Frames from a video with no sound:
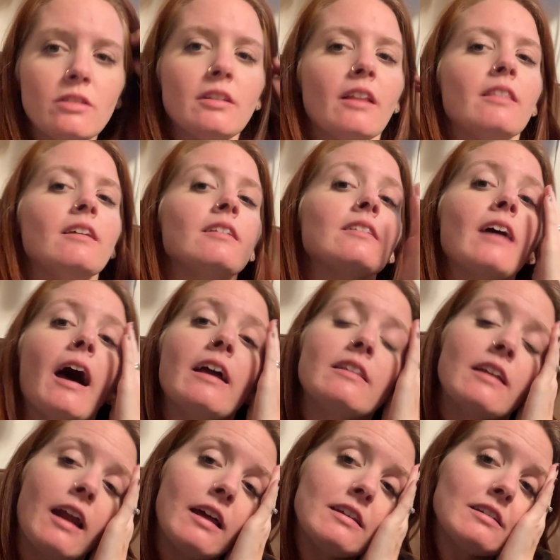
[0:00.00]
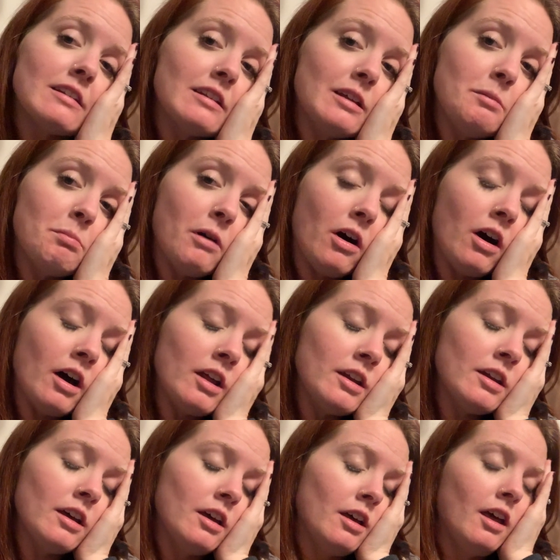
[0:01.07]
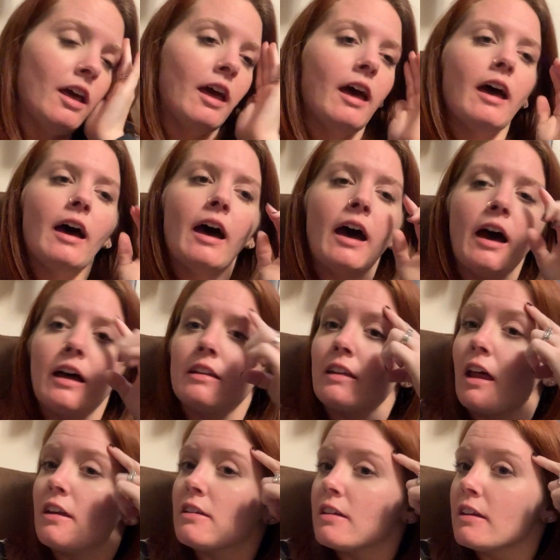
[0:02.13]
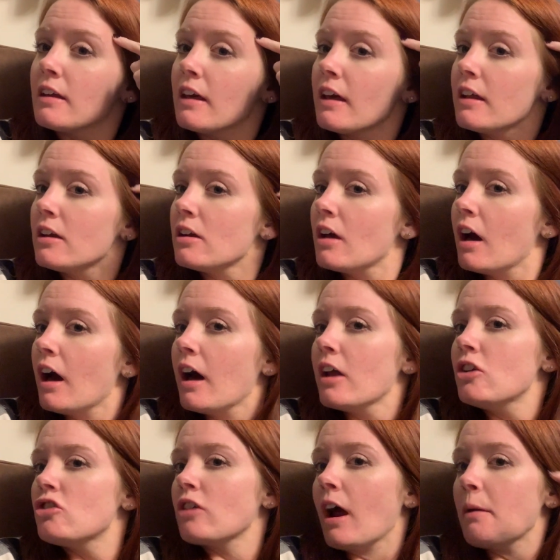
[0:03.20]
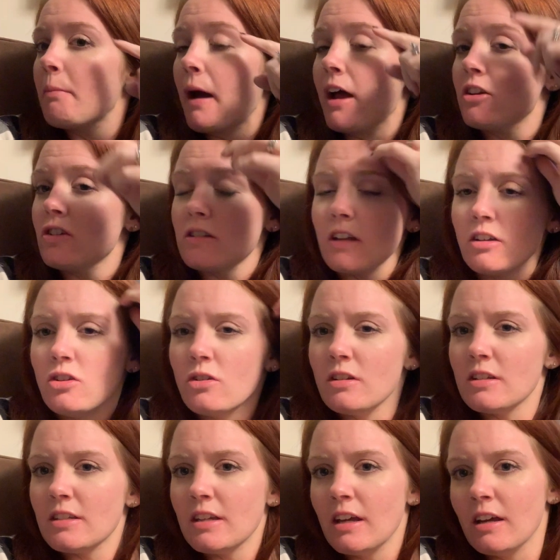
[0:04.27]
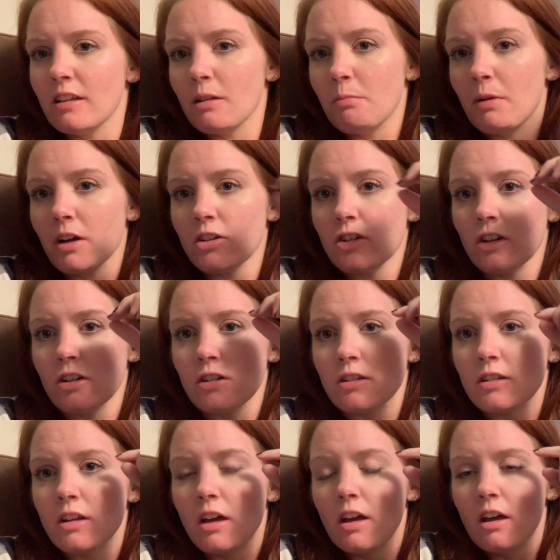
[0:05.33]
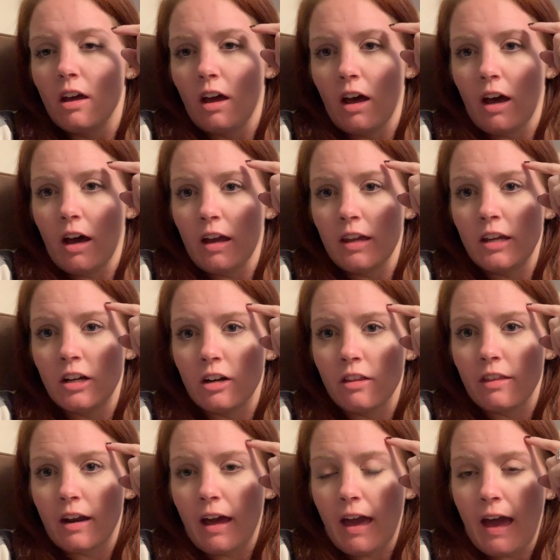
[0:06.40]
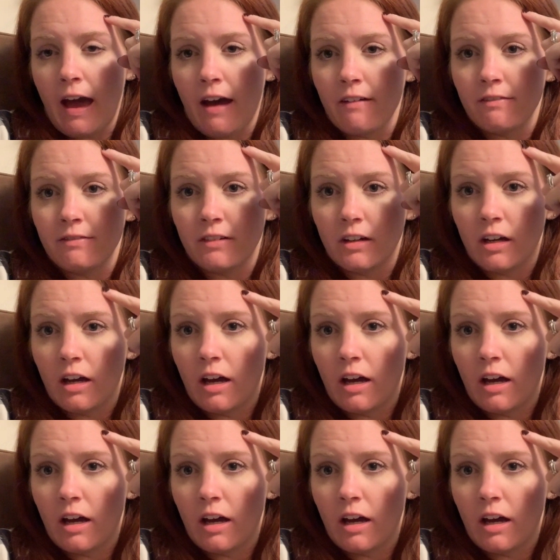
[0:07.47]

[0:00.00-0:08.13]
that the side that I sleep on tends to get dry patches, and you can see it in the pictures here that I have.